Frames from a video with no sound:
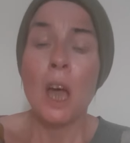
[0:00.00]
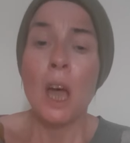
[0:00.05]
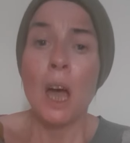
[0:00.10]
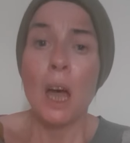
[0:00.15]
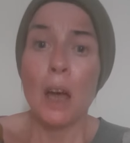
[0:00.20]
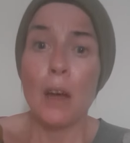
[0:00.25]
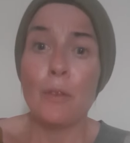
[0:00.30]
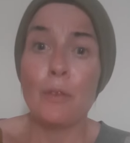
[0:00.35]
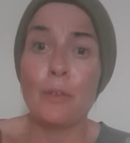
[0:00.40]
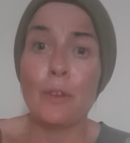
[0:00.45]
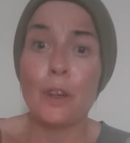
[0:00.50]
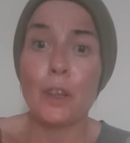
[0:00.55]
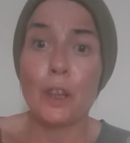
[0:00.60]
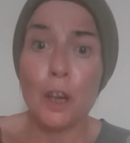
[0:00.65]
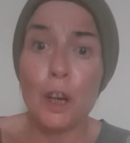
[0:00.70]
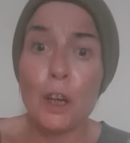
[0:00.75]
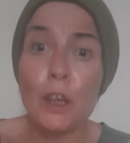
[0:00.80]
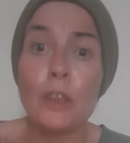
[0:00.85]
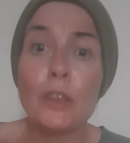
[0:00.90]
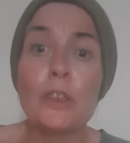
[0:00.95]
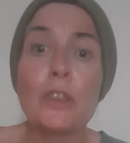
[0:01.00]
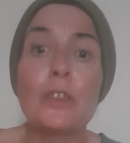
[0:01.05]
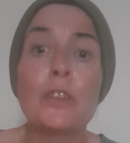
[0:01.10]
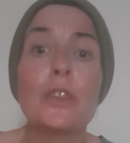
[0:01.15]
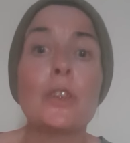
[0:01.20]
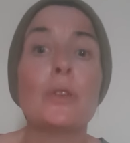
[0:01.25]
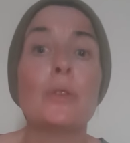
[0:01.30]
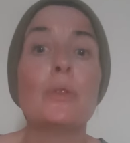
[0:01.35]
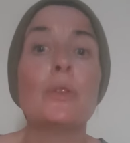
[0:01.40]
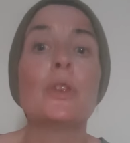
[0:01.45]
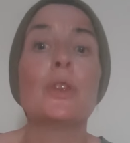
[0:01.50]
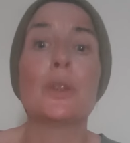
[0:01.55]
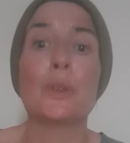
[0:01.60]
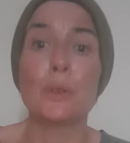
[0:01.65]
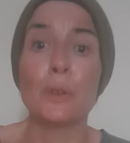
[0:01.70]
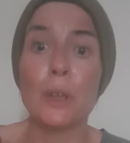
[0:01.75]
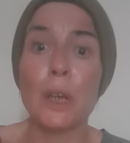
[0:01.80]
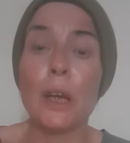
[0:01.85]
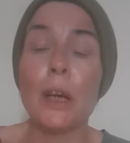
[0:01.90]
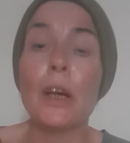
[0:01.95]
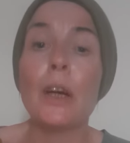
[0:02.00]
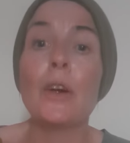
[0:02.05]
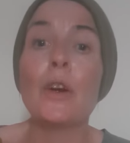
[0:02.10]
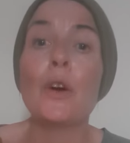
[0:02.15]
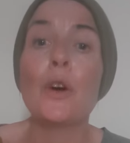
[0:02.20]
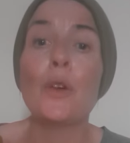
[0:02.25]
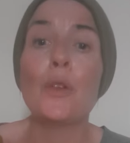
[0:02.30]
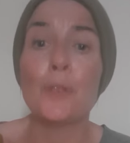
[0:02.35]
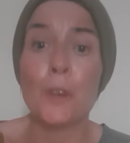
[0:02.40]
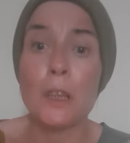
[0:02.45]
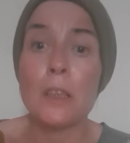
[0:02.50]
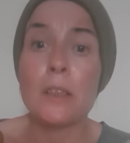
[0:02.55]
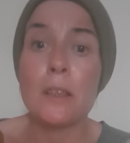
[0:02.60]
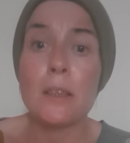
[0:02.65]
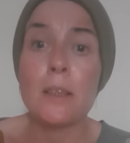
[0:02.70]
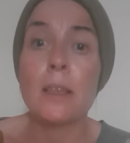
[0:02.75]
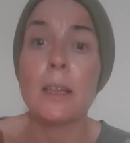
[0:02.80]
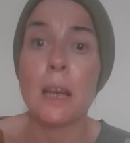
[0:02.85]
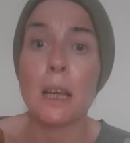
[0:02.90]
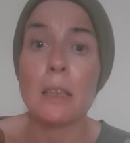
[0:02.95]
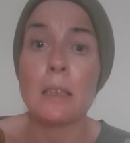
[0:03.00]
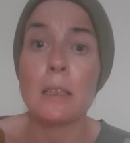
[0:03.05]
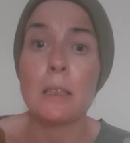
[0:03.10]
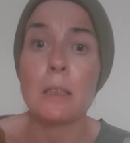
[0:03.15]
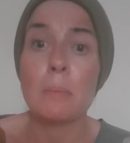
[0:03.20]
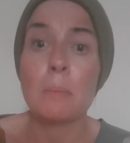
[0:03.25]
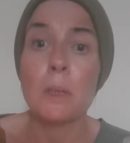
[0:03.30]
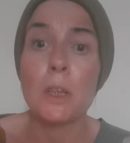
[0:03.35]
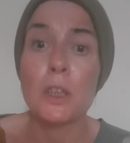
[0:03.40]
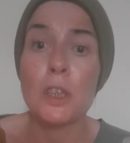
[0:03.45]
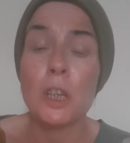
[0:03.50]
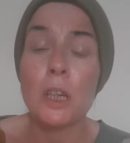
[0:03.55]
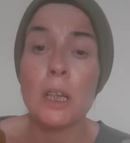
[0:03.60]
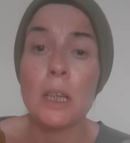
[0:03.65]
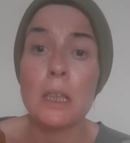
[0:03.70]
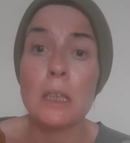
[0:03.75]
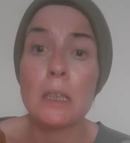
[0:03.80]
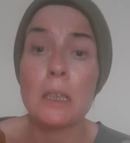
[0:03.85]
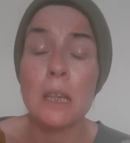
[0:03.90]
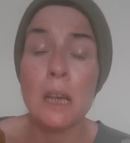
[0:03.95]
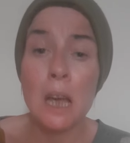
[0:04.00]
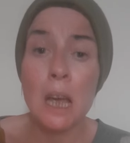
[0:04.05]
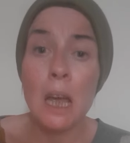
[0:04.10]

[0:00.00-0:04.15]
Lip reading: have occurred due to their offences against my child